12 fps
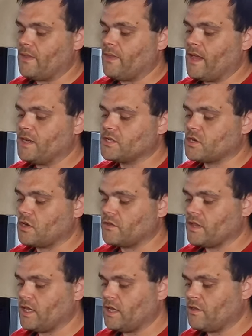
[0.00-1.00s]
and then it's
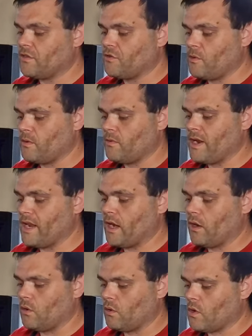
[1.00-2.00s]
got the Thermalright
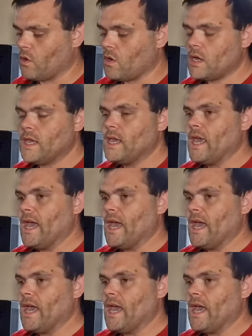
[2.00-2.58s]
logo.